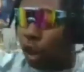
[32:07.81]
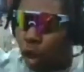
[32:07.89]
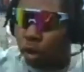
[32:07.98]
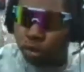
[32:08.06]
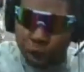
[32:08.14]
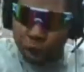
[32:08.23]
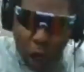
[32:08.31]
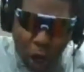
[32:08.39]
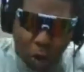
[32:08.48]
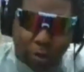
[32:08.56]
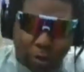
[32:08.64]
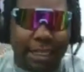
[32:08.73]
those
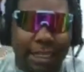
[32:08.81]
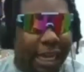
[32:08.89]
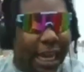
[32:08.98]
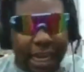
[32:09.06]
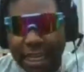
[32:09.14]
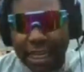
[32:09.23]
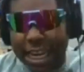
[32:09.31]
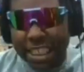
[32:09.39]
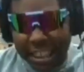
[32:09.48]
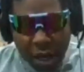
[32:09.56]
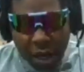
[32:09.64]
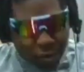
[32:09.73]
dogs that's in the league
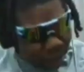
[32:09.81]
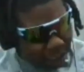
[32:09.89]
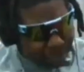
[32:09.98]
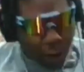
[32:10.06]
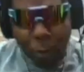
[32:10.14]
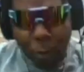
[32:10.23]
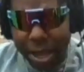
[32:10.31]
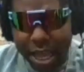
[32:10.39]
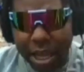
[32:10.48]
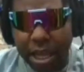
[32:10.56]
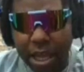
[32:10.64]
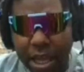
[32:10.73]
still to this moment,
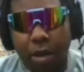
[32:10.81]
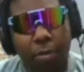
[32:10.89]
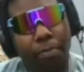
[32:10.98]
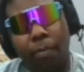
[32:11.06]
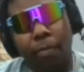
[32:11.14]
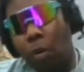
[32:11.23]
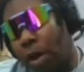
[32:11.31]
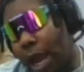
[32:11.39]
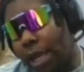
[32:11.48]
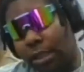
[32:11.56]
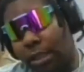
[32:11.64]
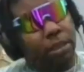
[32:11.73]
boy,
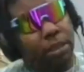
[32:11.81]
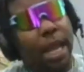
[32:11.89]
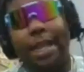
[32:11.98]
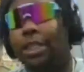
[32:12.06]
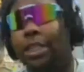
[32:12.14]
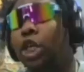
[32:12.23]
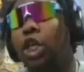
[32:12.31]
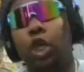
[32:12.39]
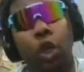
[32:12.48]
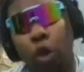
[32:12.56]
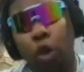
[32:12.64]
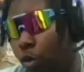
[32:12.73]
that's that's
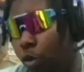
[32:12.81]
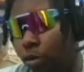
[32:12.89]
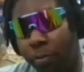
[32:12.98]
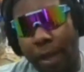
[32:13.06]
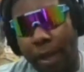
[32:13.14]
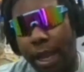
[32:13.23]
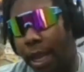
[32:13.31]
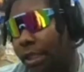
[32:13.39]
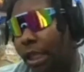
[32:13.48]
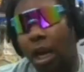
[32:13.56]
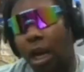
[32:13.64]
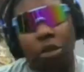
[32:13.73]
huge, man.
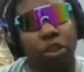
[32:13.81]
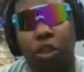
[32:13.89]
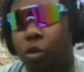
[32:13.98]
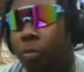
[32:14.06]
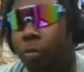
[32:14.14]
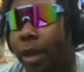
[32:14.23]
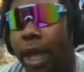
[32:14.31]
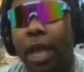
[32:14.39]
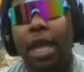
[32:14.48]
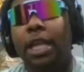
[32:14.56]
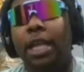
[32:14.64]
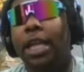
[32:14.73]
Shout out to you, man.
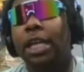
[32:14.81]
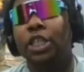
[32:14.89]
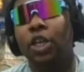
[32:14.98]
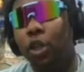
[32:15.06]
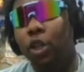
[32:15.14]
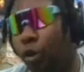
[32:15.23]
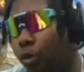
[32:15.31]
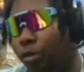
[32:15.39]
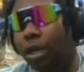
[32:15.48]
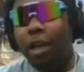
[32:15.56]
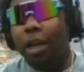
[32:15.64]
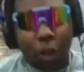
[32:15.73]
That's huge.
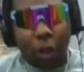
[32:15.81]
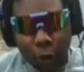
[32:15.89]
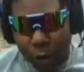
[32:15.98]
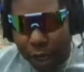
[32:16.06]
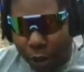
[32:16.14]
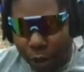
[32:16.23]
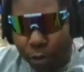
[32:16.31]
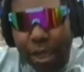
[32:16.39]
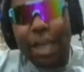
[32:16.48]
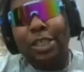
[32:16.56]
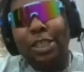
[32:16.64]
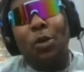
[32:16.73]
So you
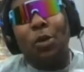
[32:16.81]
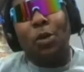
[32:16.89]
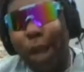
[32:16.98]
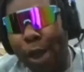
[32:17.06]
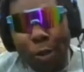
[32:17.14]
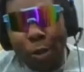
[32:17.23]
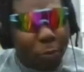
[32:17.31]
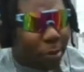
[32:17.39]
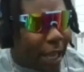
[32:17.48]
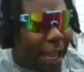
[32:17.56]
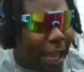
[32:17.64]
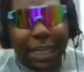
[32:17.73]
did so well. You
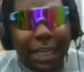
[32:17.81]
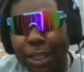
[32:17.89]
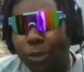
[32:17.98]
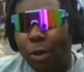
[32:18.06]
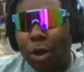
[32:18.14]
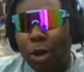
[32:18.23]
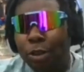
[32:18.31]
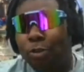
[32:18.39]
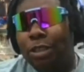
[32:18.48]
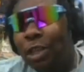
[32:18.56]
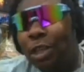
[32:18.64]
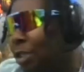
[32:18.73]
played good. You earned you
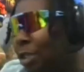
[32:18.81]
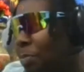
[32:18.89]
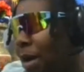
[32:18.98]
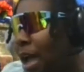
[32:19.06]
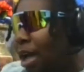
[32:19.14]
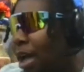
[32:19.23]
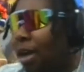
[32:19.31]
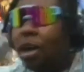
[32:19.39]
a starting spot.